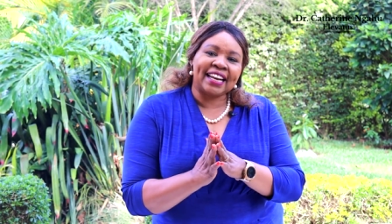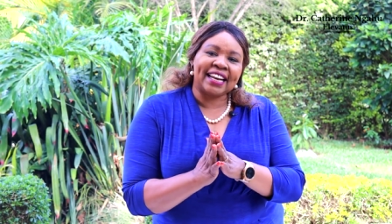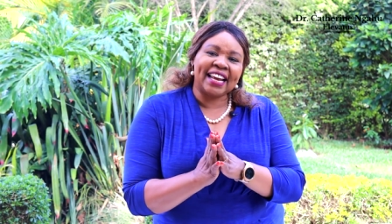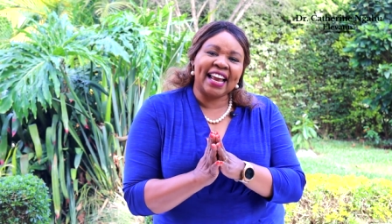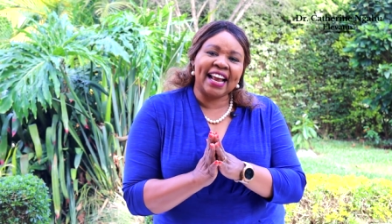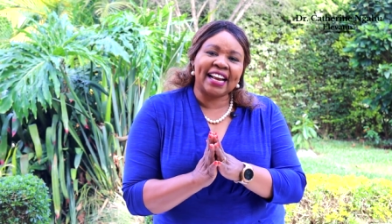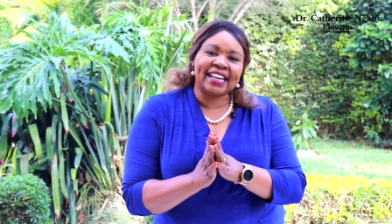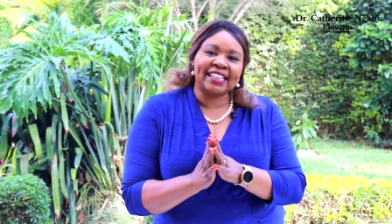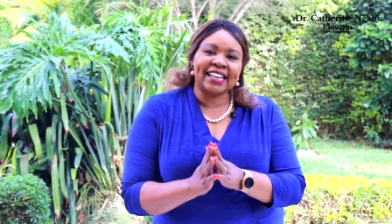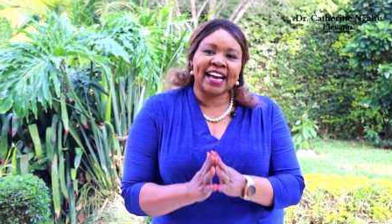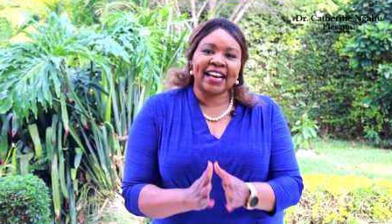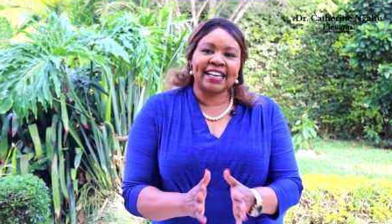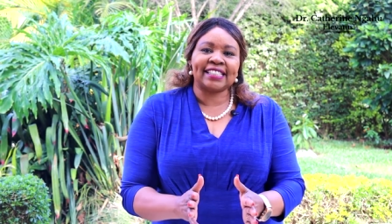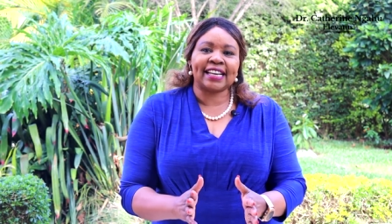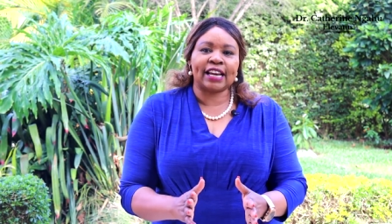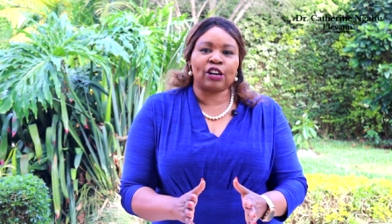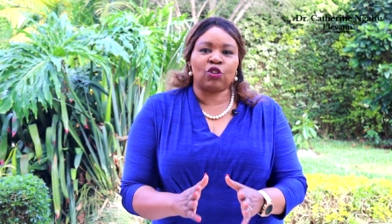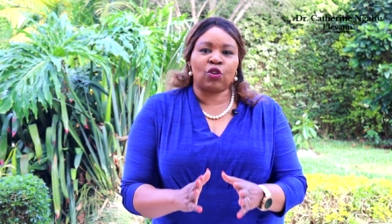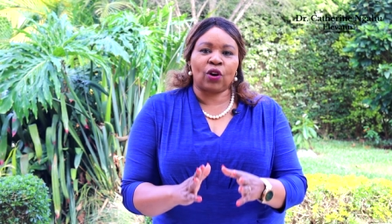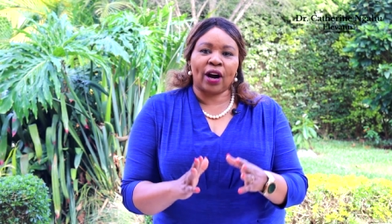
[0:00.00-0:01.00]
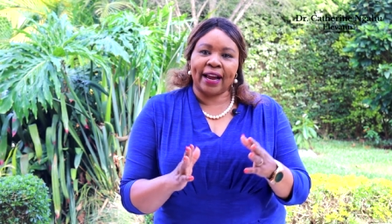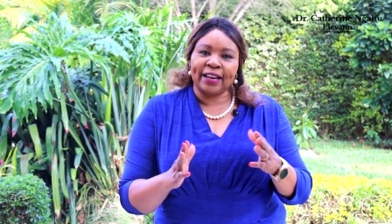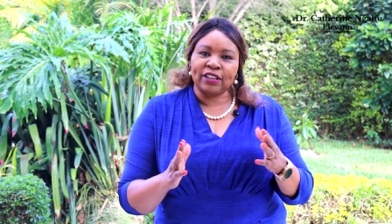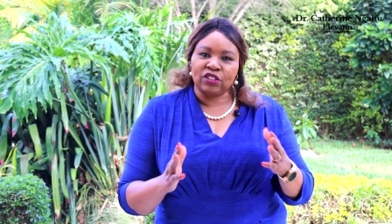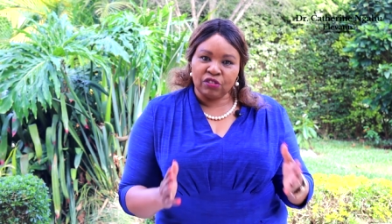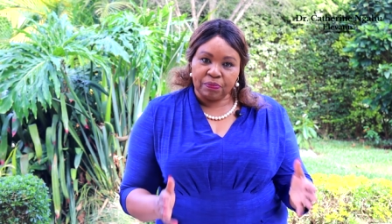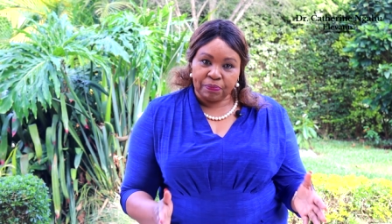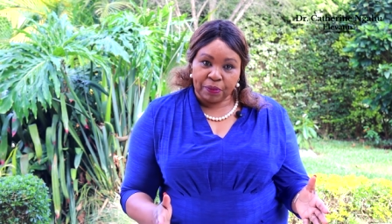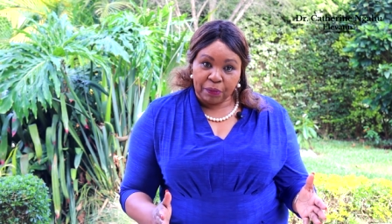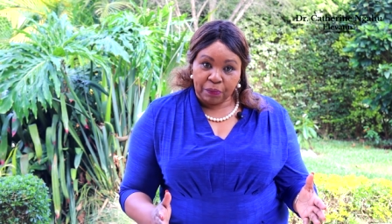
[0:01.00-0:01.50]
and ignited all kinds
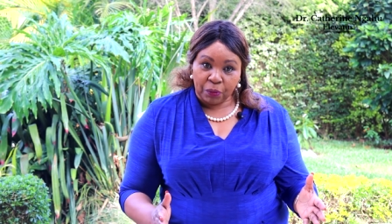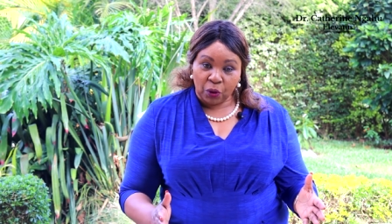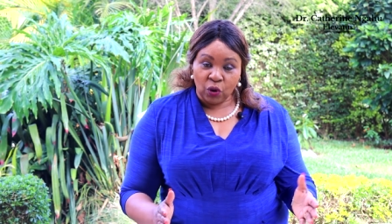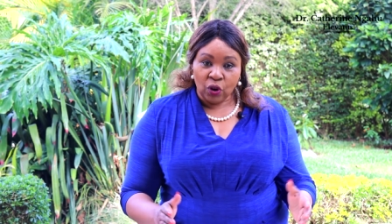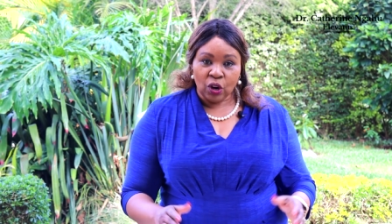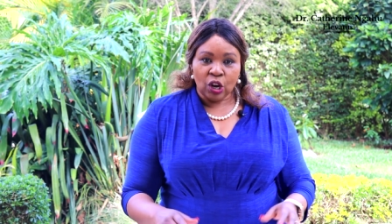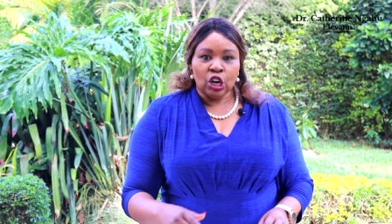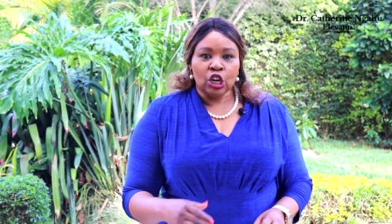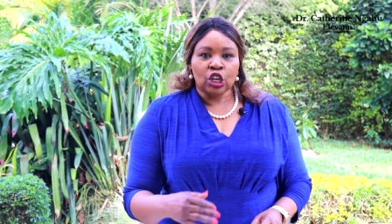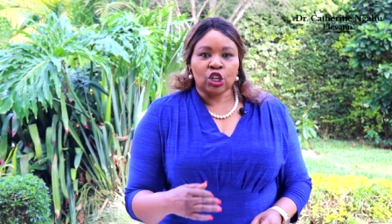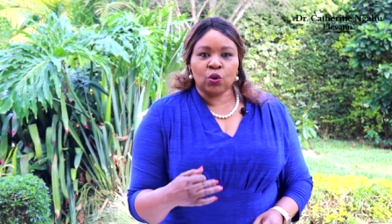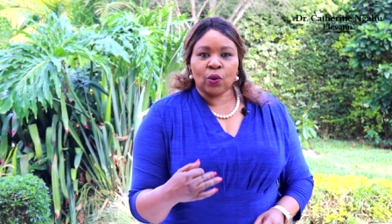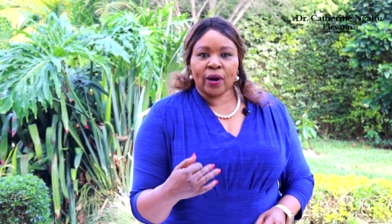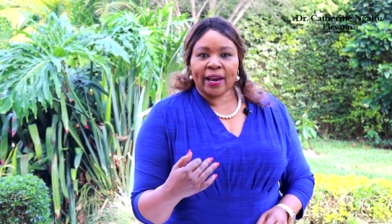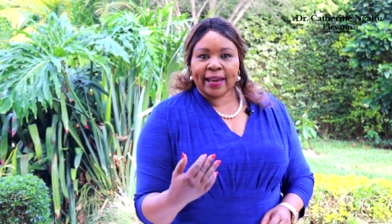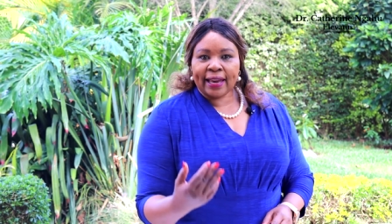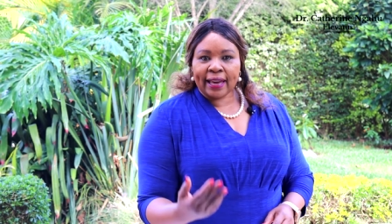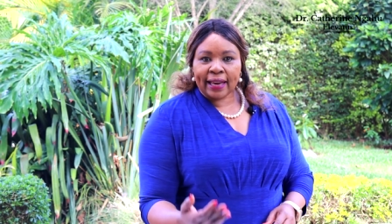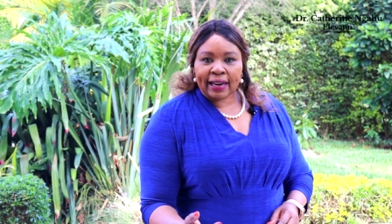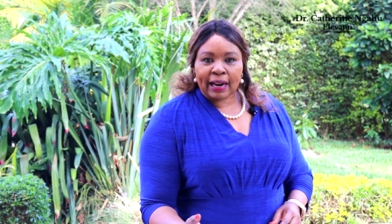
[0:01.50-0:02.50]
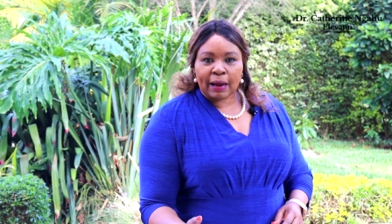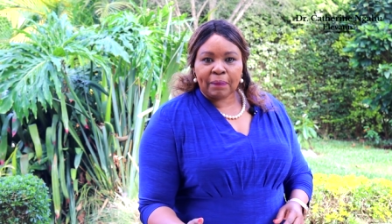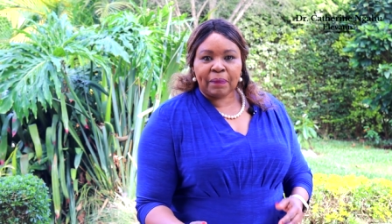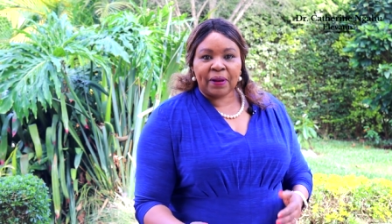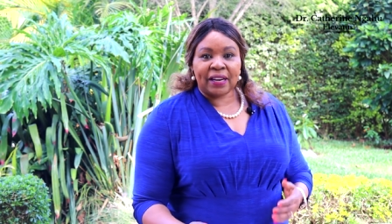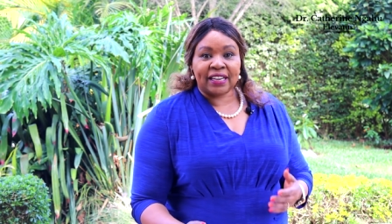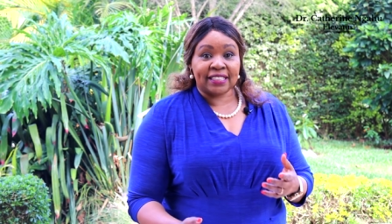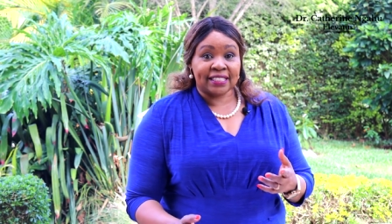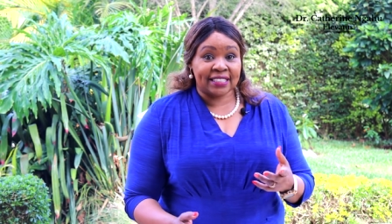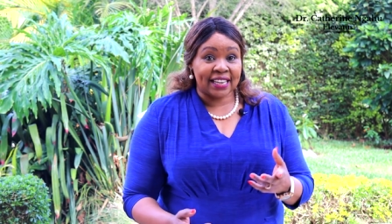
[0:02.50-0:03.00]
of people to get up
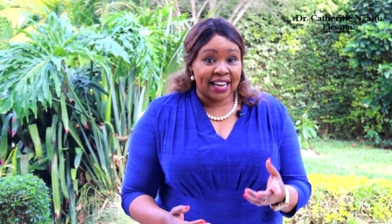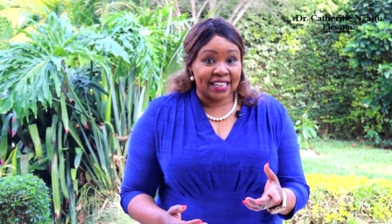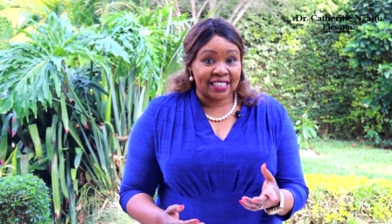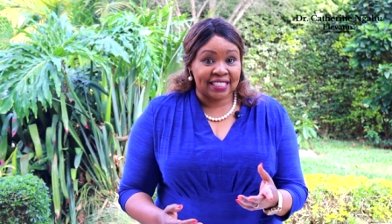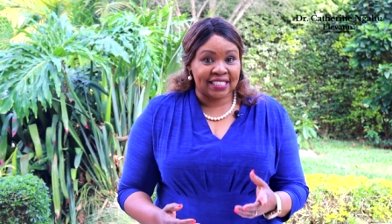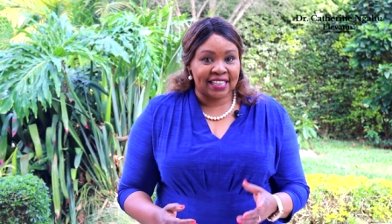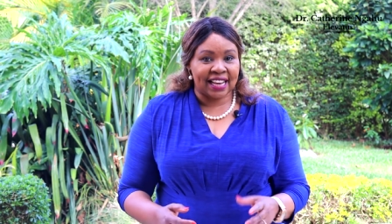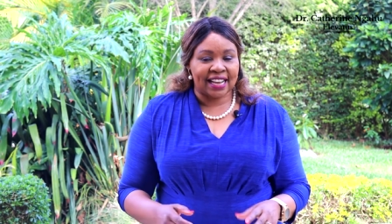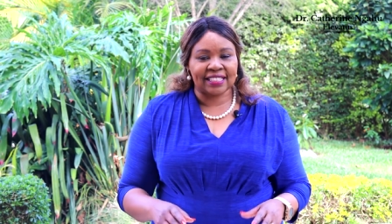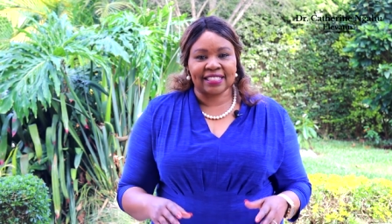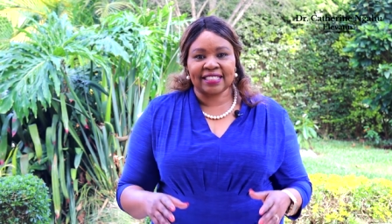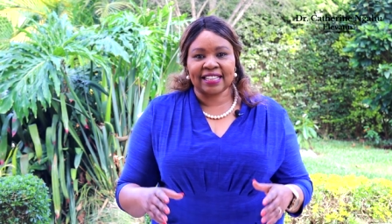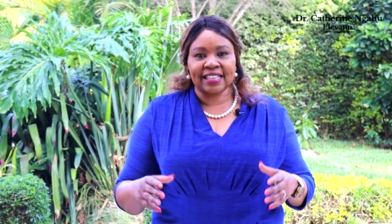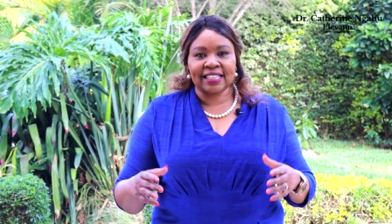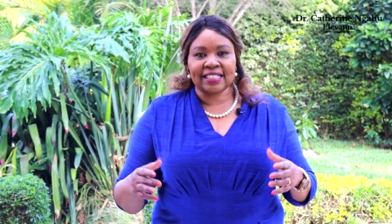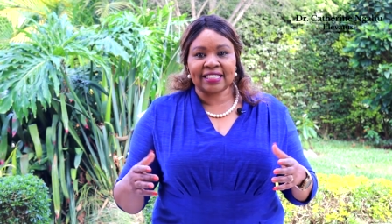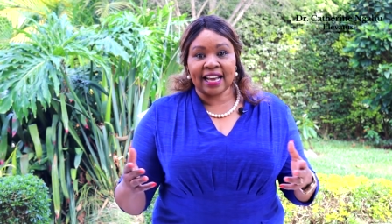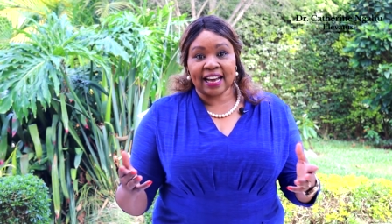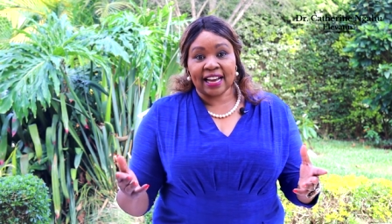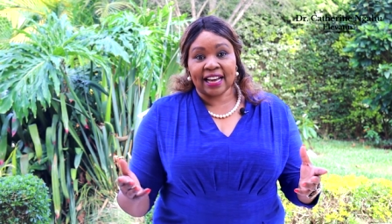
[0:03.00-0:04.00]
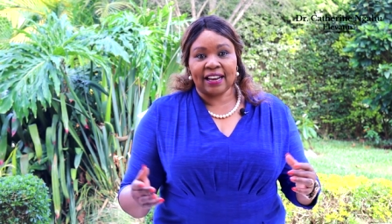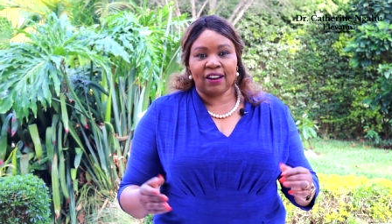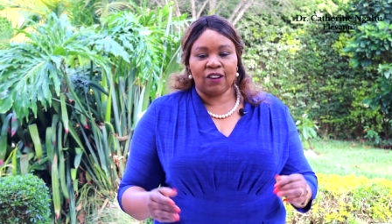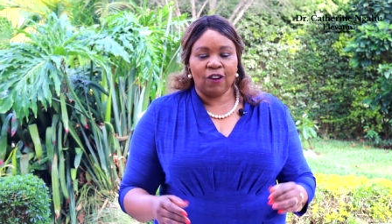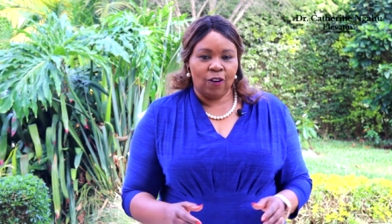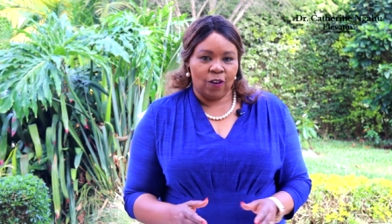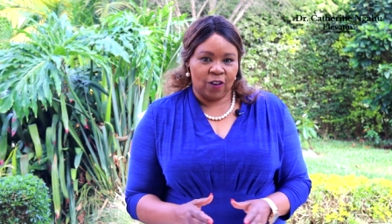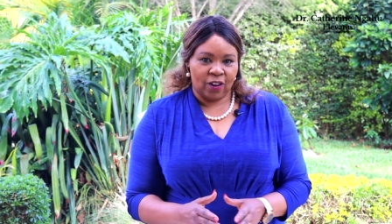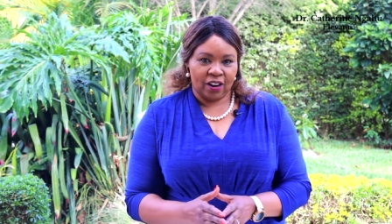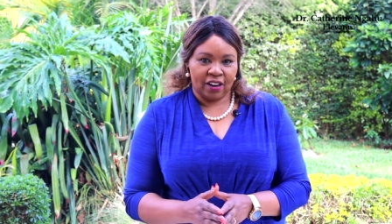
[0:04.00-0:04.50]
and dance as they sang
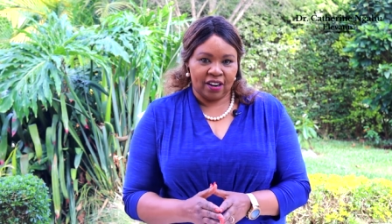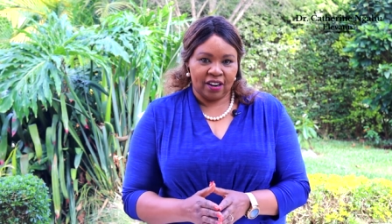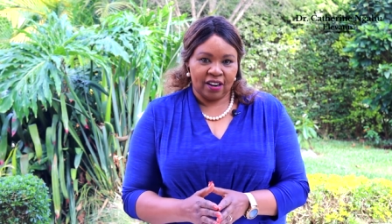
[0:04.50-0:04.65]
along.